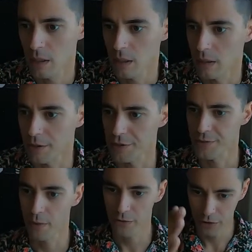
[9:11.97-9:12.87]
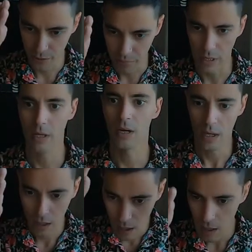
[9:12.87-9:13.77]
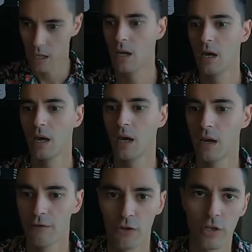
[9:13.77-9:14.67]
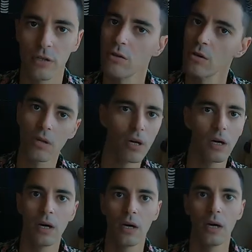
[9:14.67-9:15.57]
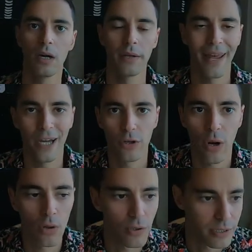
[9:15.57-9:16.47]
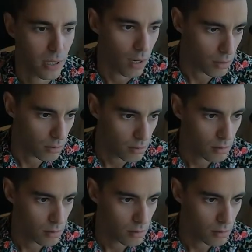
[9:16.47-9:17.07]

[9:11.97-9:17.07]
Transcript: You know, you're supposed to be vertical. Now you're all horizontal.